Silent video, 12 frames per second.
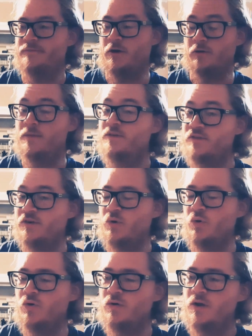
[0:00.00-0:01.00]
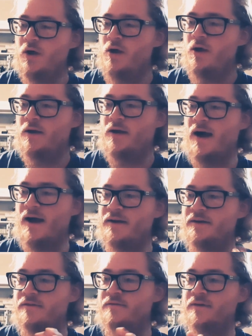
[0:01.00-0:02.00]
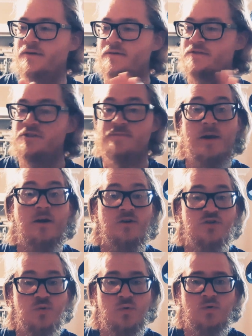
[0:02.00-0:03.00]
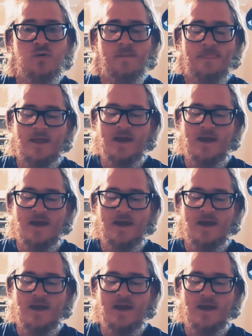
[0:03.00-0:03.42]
or mystical, kind of spiritual.